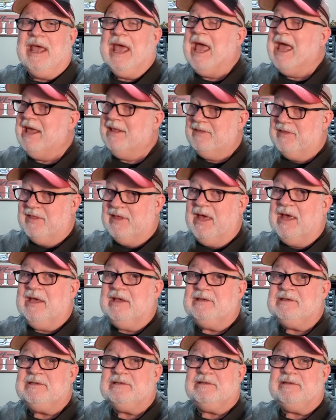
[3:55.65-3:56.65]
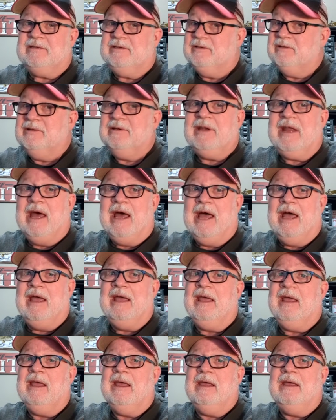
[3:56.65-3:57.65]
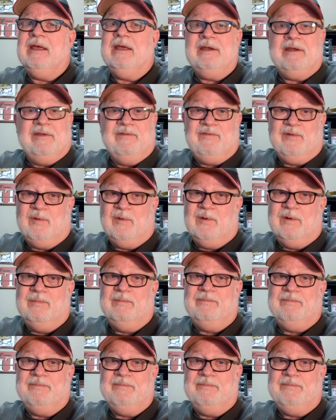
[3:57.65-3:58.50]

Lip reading: and thus you and I, to form.